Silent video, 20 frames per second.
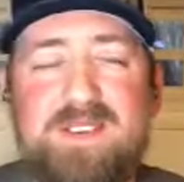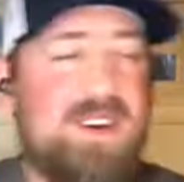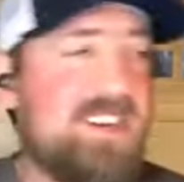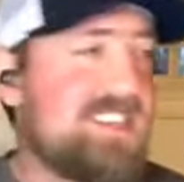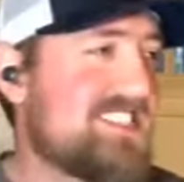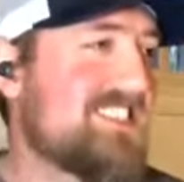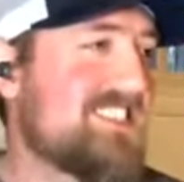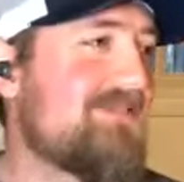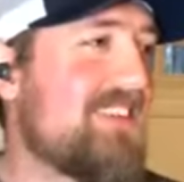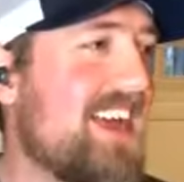
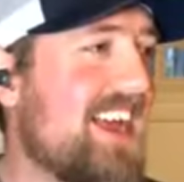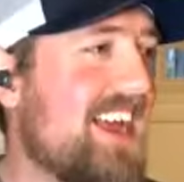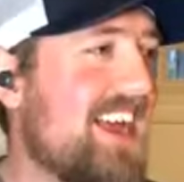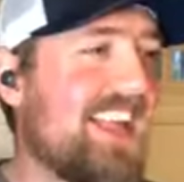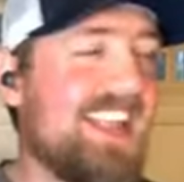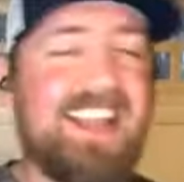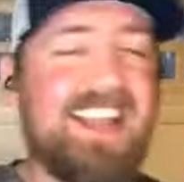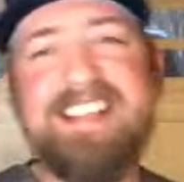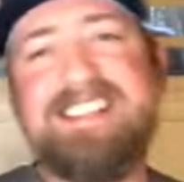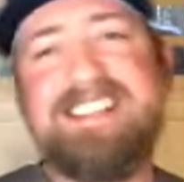question,
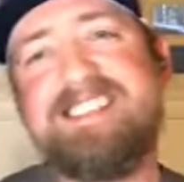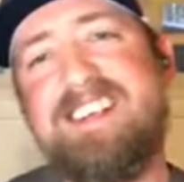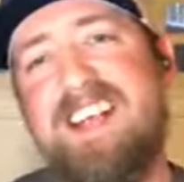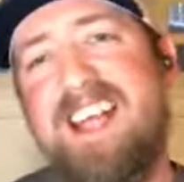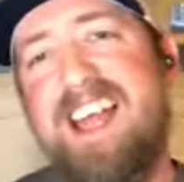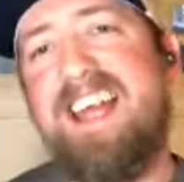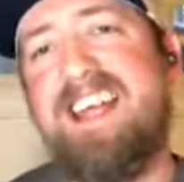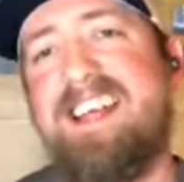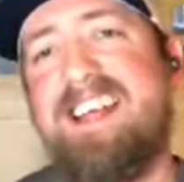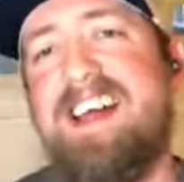man. It's
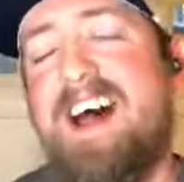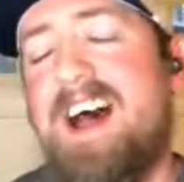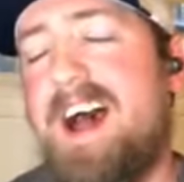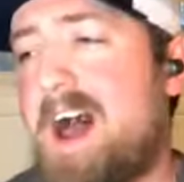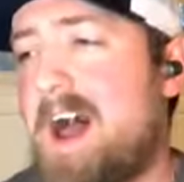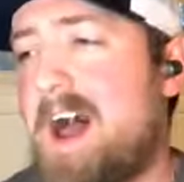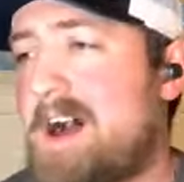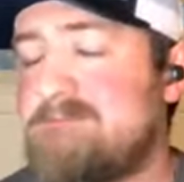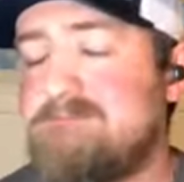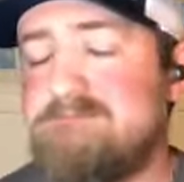great.
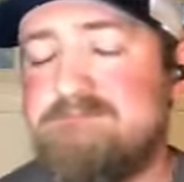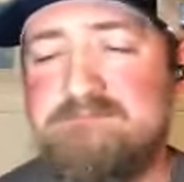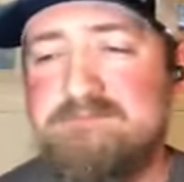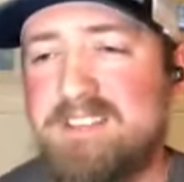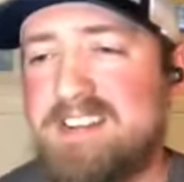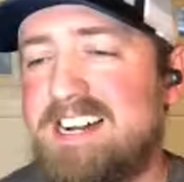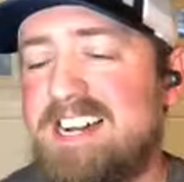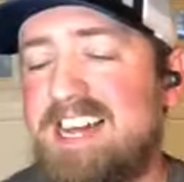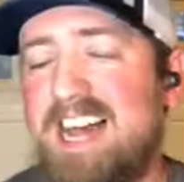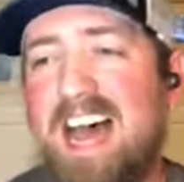
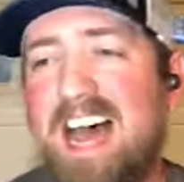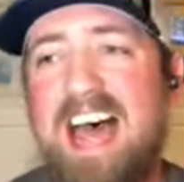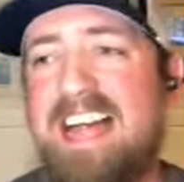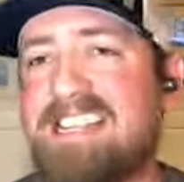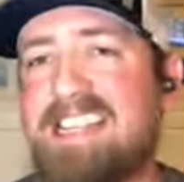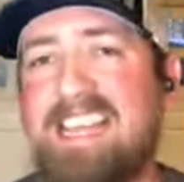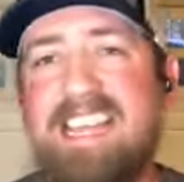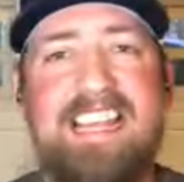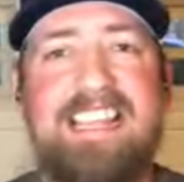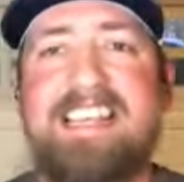
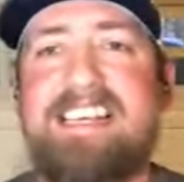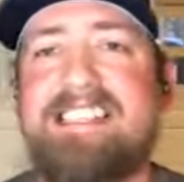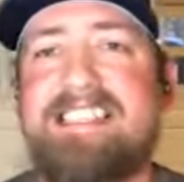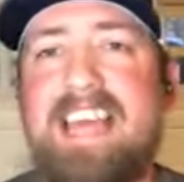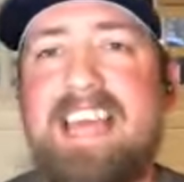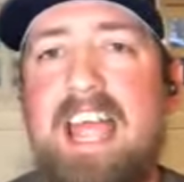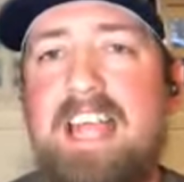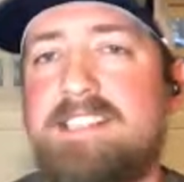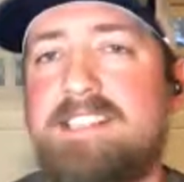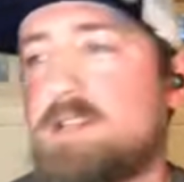At the end of the
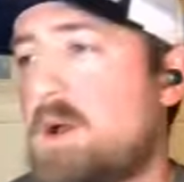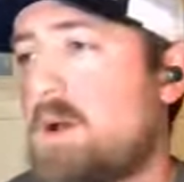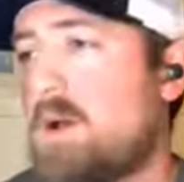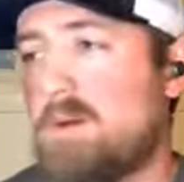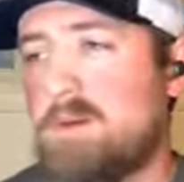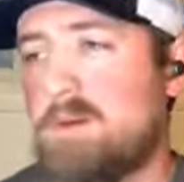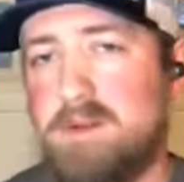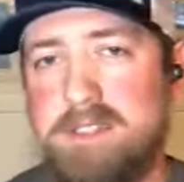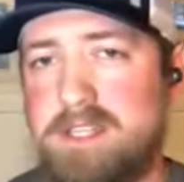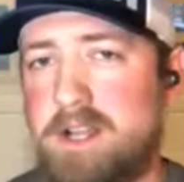day,
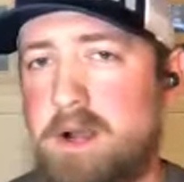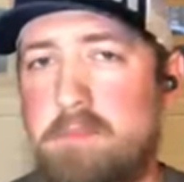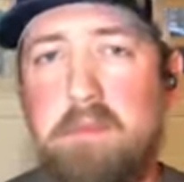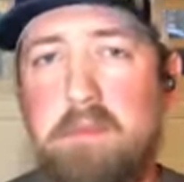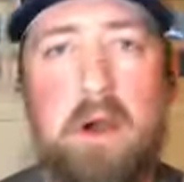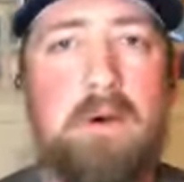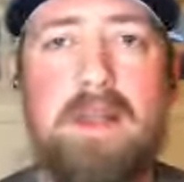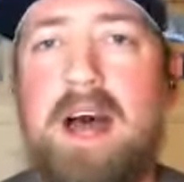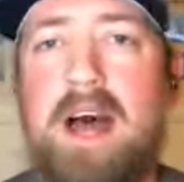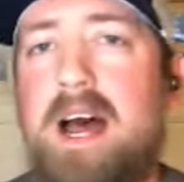so,
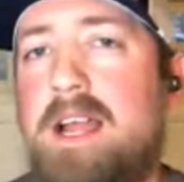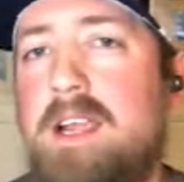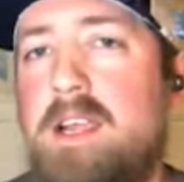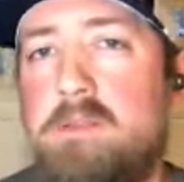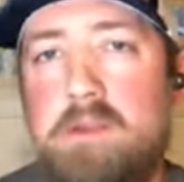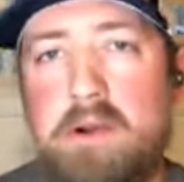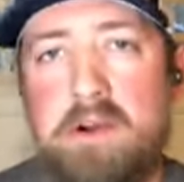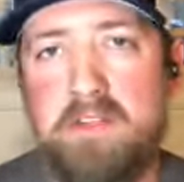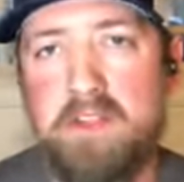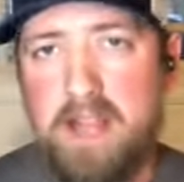Bo and I are
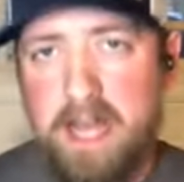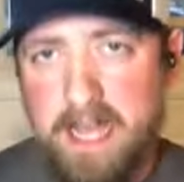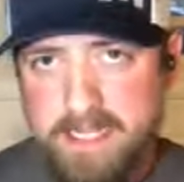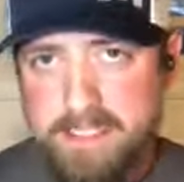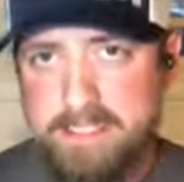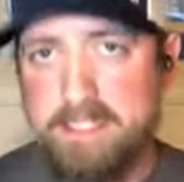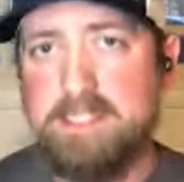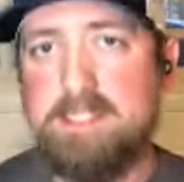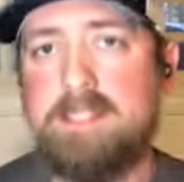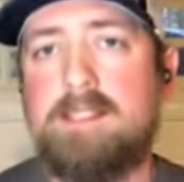both
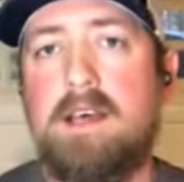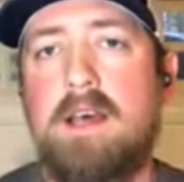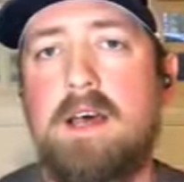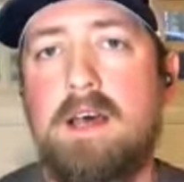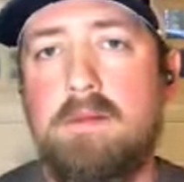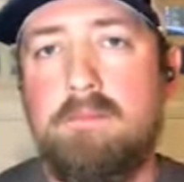licensed